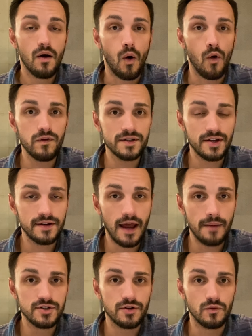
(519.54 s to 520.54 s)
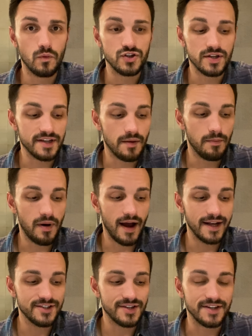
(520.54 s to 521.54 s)
over to Neptune, which is in
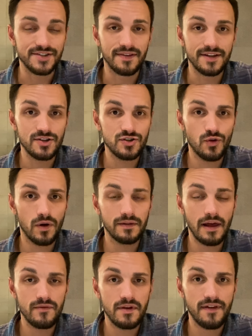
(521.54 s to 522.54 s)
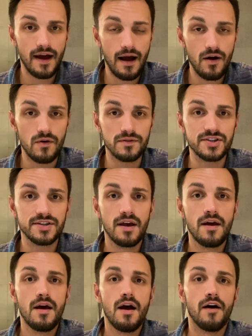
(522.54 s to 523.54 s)
Pisces. And this is your 11th house
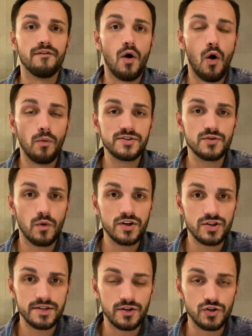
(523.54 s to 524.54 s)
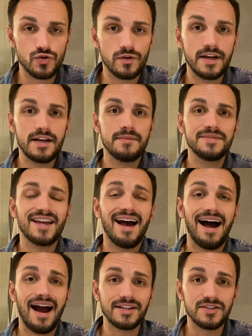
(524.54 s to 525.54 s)
of hopes, wishes, and dreams,
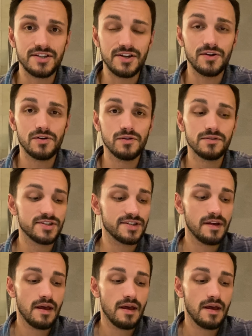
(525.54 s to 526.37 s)
ideals,